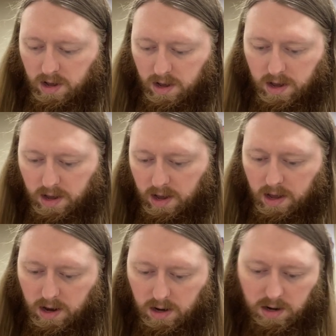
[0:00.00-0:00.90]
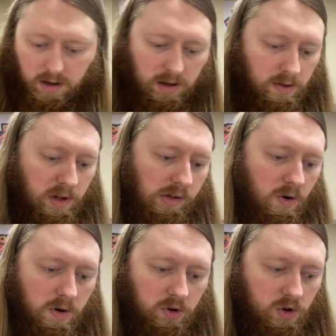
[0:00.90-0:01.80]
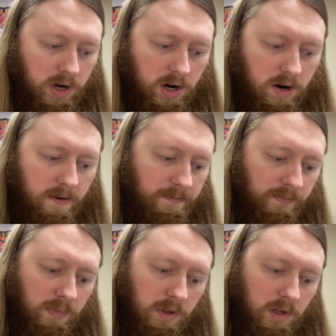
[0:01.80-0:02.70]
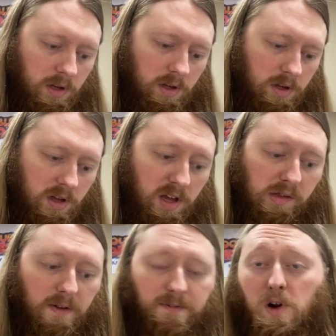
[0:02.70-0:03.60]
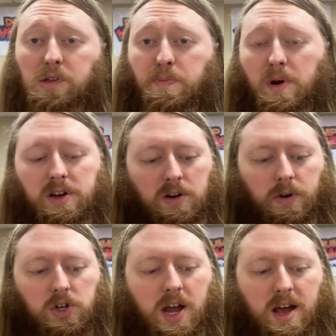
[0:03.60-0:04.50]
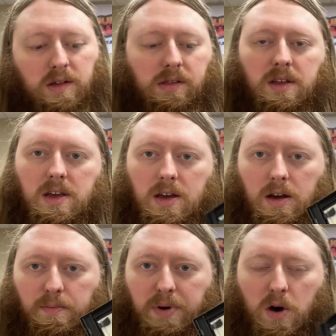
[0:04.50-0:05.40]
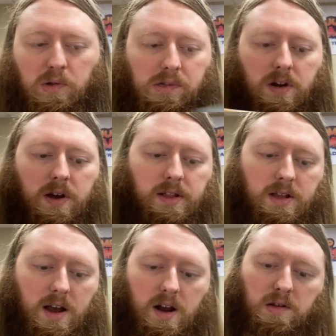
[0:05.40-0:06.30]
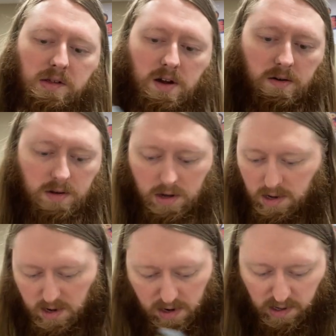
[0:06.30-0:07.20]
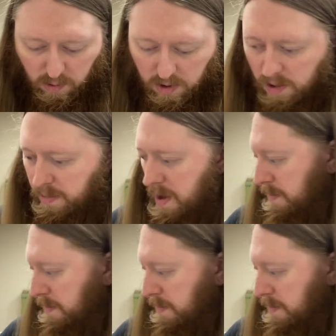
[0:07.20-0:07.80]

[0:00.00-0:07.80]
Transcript: And this Chrono Trigger is the first print, which has the poster in there, so it's worth a bit